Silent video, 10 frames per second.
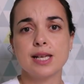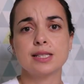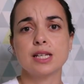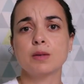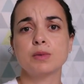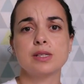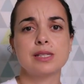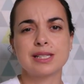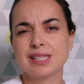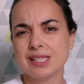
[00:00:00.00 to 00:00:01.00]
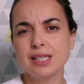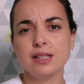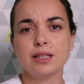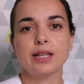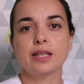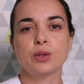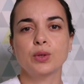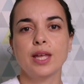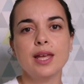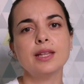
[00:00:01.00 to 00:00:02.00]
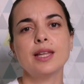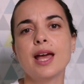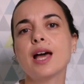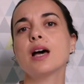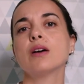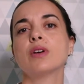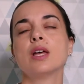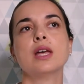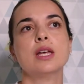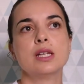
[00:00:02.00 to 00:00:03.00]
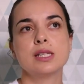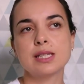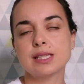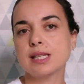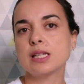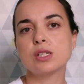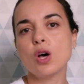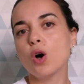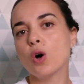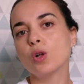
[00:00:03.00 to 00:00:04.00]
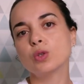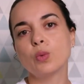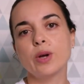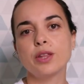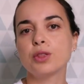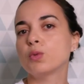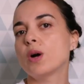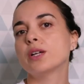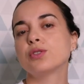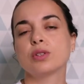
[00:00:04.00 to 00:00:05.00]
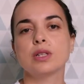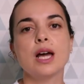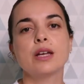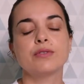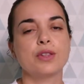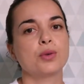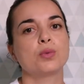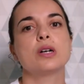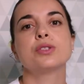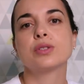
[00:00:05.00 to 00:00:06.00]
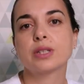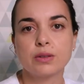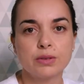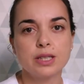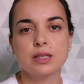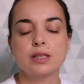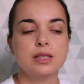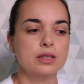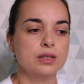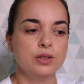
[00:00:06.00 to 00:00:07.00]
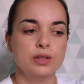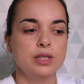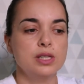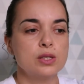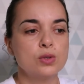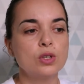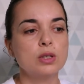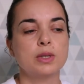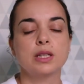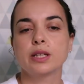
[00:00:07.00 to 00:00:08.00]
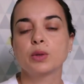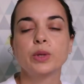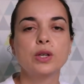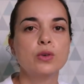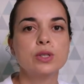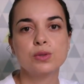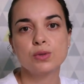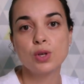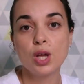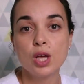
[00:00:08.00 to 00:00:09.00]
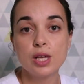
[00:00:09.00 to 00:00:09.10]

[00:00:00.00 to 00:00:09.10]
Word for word: take time to succeed. Like, you can't have success all the way throughout your life and throughout your career. It's normal, like we go into